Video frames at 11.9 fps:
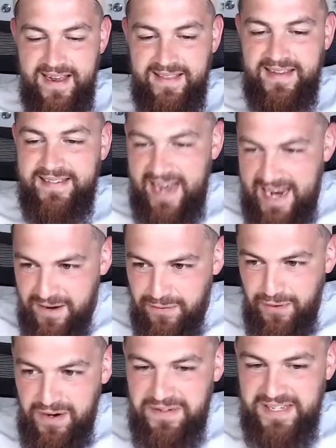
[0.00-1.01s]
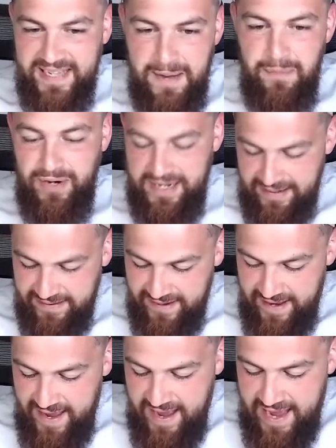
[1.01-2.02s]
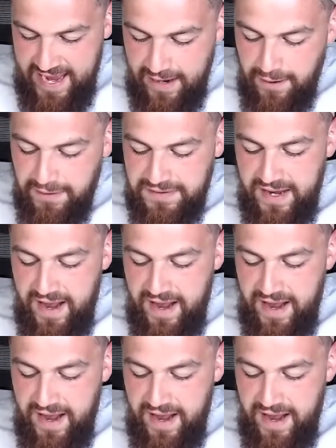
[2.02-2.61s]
they stand in front of celebrities, he goes,